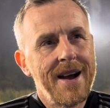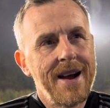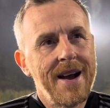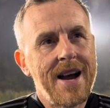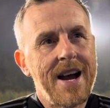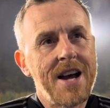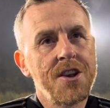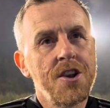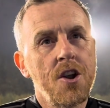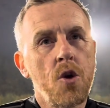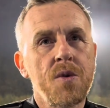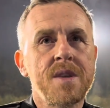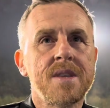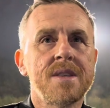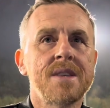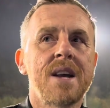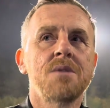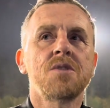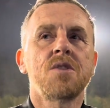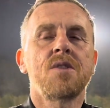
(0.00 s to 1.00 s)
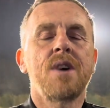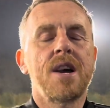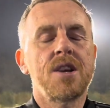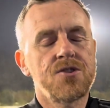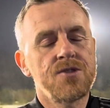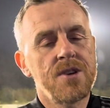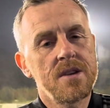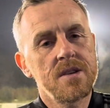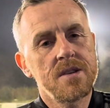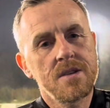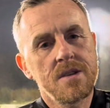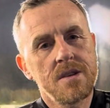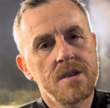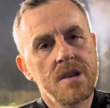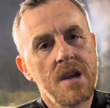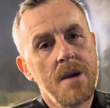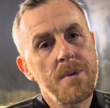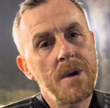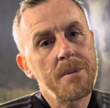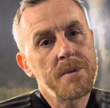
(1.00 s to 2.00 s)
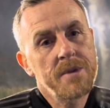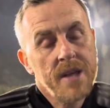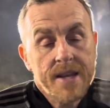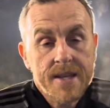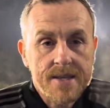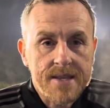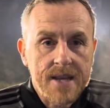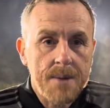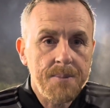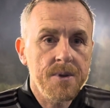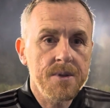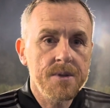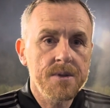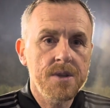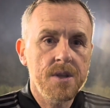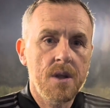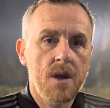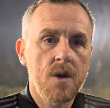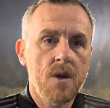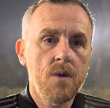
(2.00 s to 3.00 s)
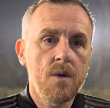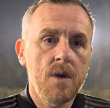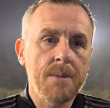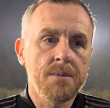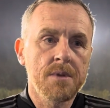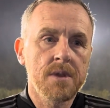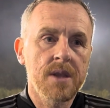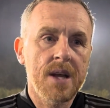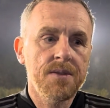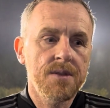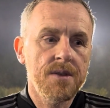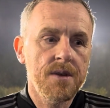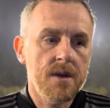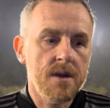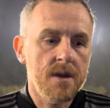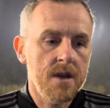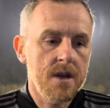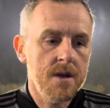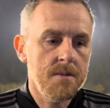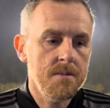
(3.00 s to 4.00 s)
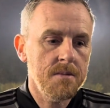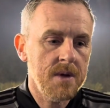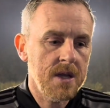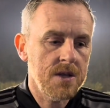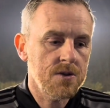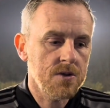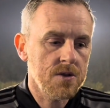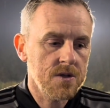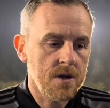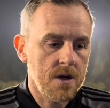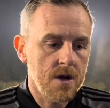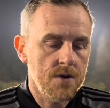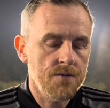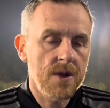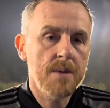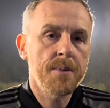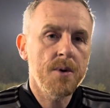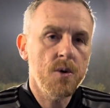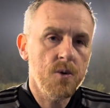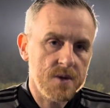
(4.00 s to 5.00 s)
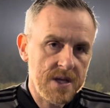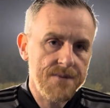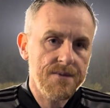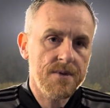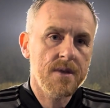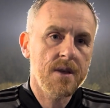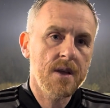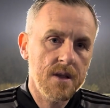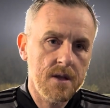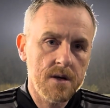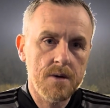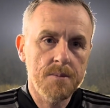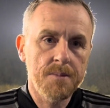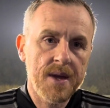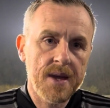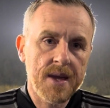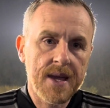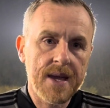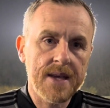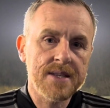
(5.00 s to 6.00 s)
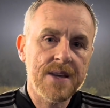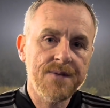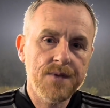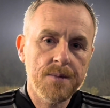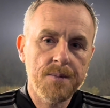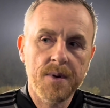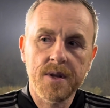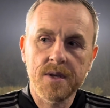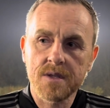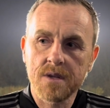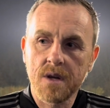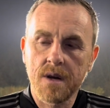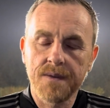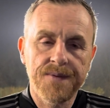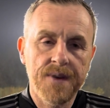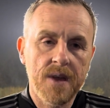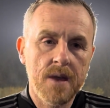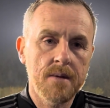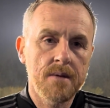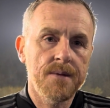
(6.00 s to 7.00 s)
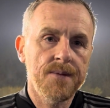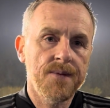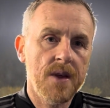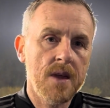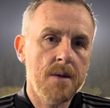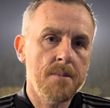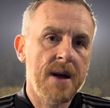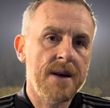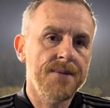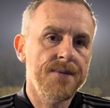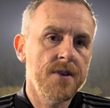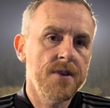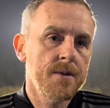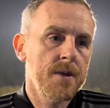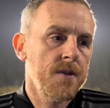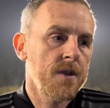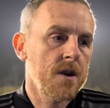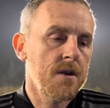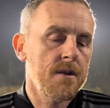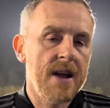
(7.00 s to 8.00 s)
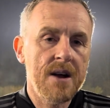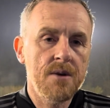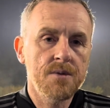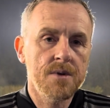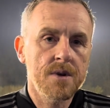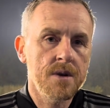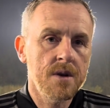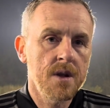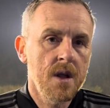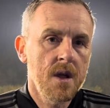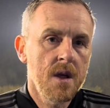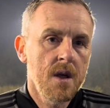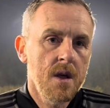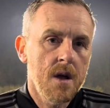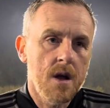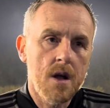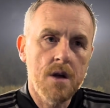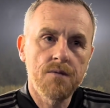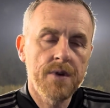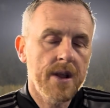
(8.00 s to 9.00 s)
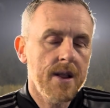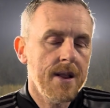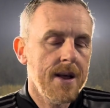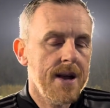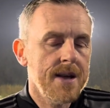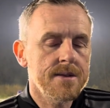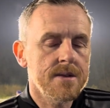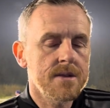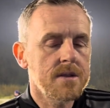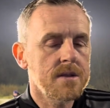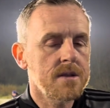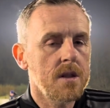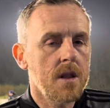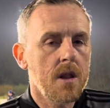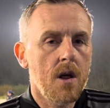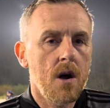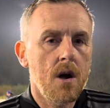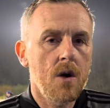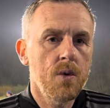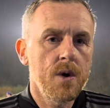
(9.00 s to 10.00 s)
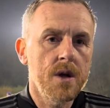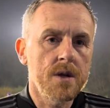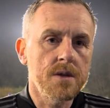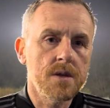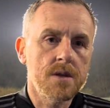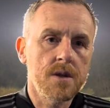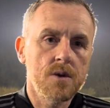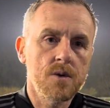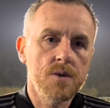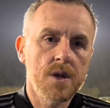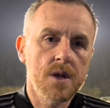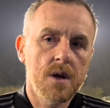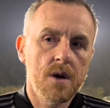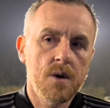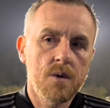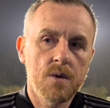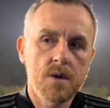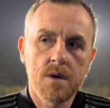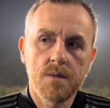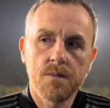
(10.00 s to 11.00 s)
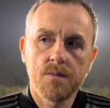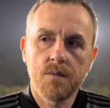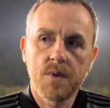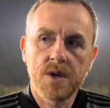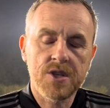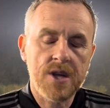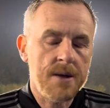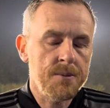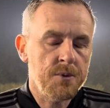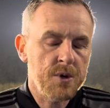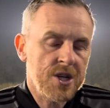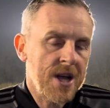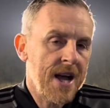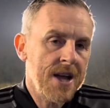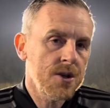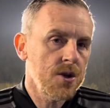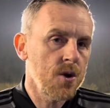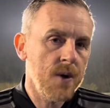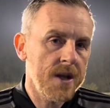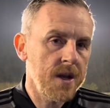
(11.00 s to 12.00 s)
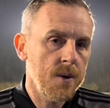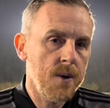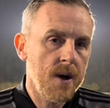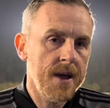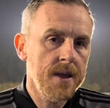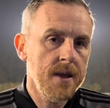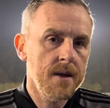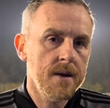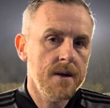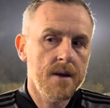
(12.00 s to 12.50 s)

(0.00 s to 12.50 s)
I know this sounds quite a strange thing to say, but I'm glad it's happened, you know. I'm glad that it just sort of reboots everything a little bit, gets everybody sort of feet back firmly on the ground, and realise there's still a lot of work to do, you know, which I knew anyway.